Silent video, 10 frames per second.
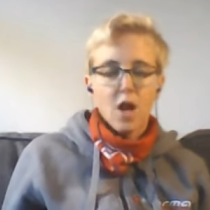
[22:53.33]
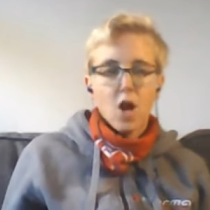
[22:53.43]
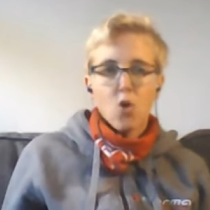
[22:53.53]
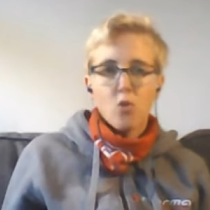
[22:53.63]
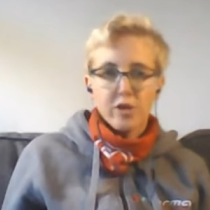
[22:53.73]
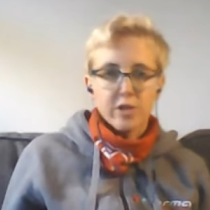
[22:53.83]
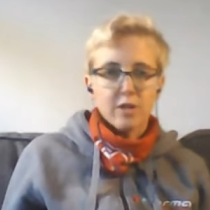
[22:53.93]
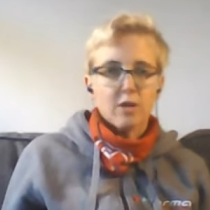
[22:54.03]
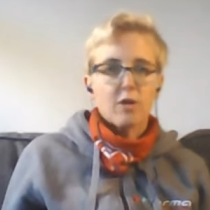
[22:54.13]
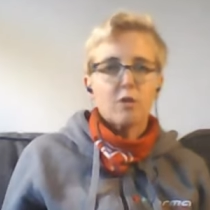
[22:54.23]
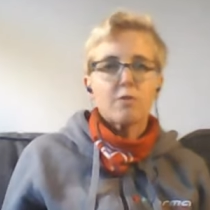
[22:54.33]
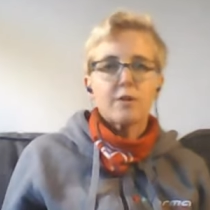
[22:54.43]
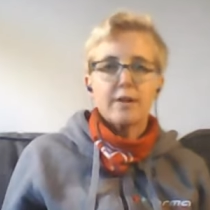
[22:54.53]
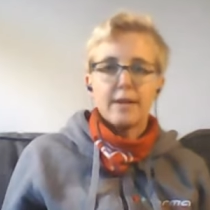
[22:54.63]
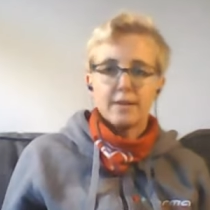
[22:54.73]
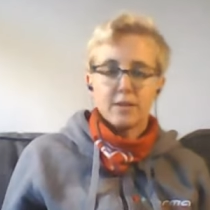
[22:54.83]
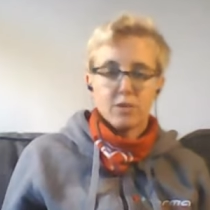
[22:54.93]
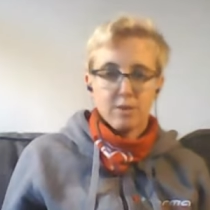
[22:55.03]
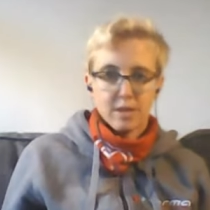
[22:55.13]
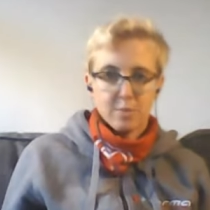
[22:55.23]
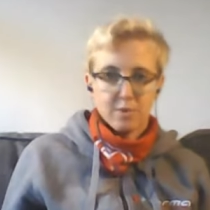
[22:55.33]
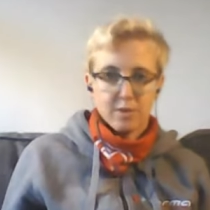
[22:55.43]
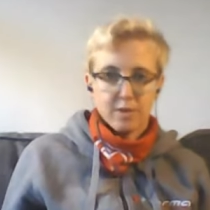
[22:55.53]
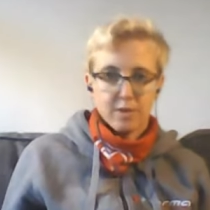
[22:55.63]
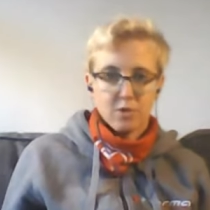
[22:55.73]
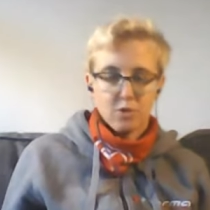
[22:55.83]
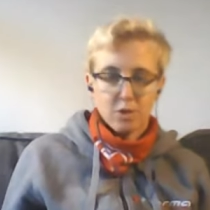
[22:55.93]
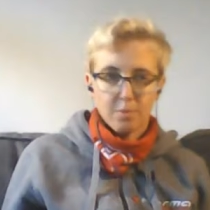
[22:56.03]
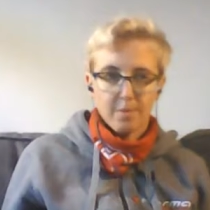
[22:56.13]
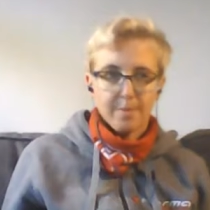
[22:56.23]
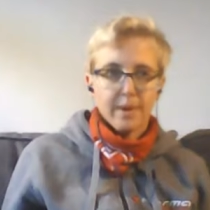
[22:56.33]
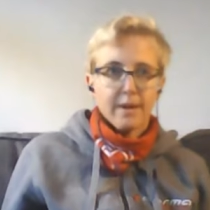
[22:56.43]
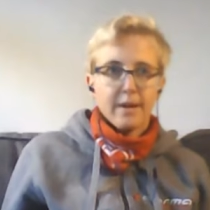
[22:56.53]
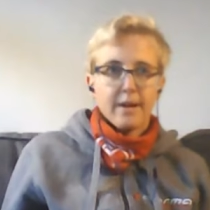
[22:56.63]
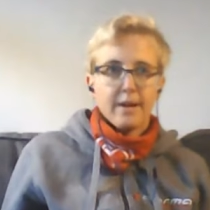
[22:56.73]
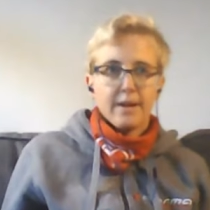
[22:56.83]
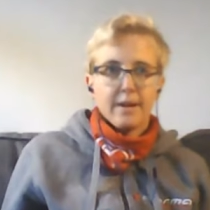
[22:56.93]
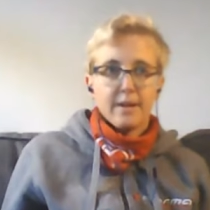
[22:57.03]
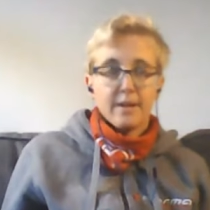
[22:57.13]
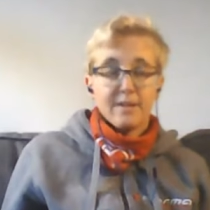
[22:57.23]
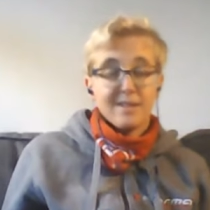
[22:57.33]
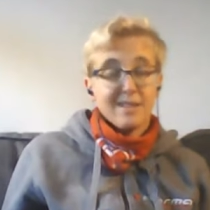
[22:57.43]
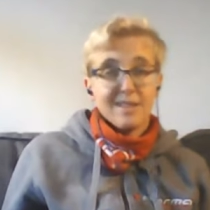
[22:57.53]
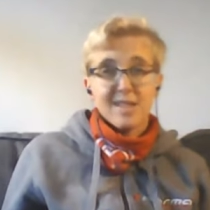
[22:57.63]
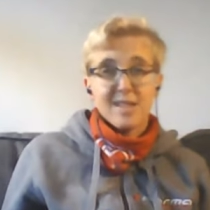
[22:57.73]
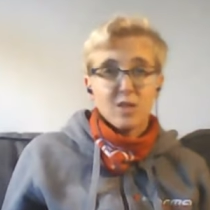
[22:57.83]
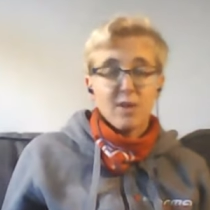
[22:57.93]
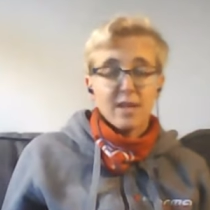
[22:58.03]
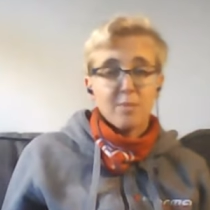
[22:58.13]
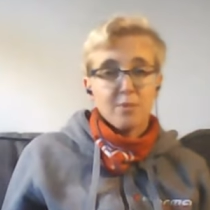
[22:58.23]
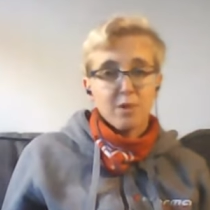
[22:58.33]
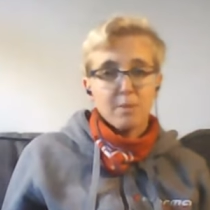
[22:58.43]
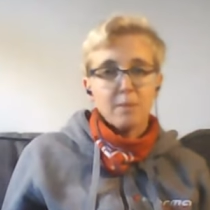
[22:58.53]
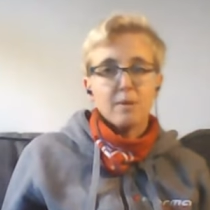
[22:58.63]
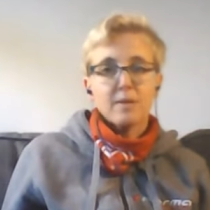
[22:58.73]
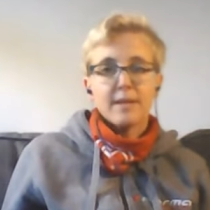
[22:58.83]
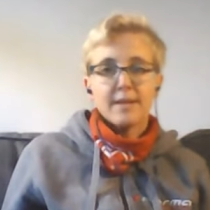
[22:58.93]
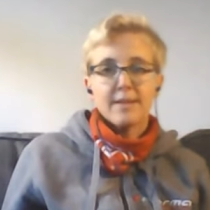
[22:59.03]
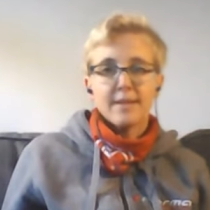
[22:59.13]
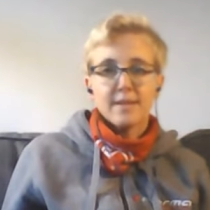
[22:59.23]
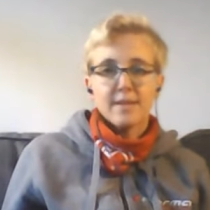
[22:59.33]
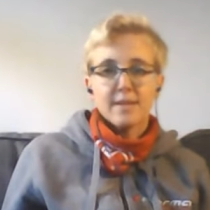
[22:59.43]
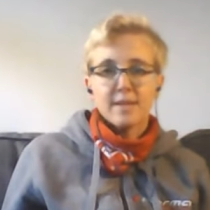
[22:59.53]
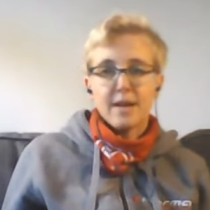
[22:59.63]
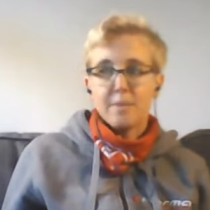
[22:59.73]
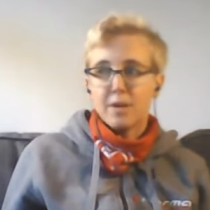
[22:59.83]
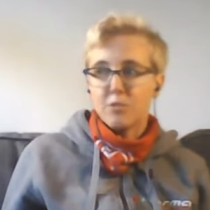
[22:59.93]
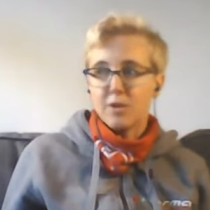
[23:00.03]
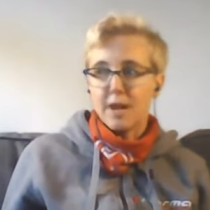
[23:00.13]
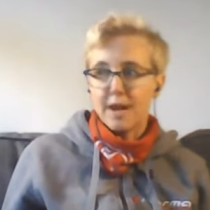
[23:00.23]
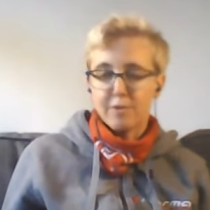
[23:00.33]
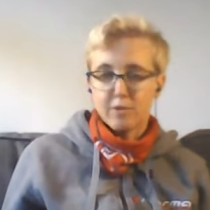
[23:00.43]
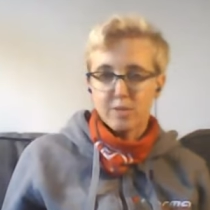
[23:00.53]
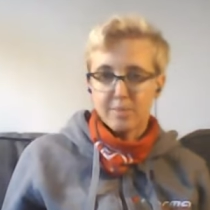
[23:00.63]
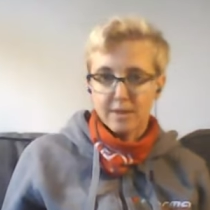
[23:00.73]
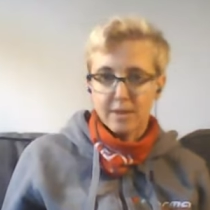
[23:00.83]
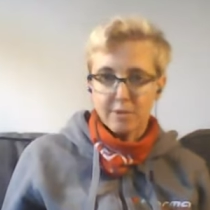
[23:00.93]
which is overland transport in Europe. Uh, this is quite probable that this summer we'll have to spend our